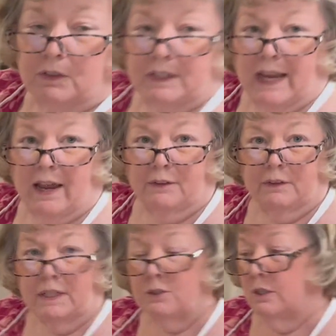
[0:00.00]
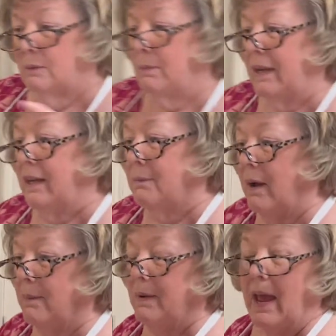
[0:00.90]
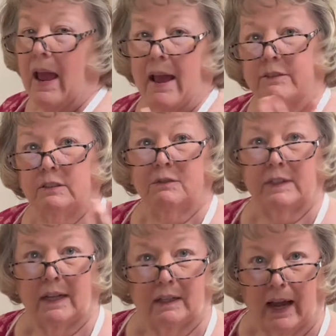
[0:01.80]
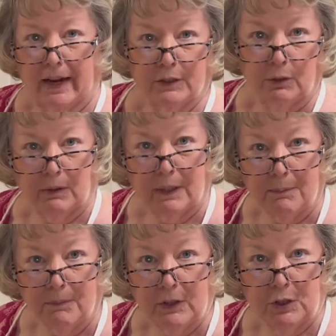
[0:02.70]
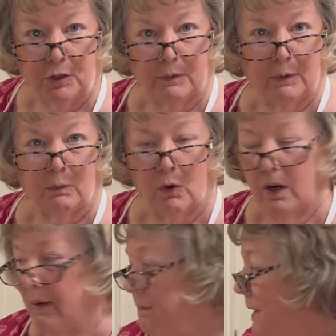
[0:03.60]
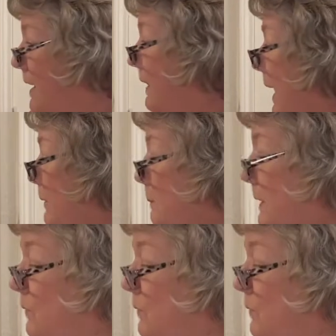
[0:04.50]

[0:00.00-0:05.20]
gathering. You could make them up, have some vanilla ice cream, serve them warm. That would be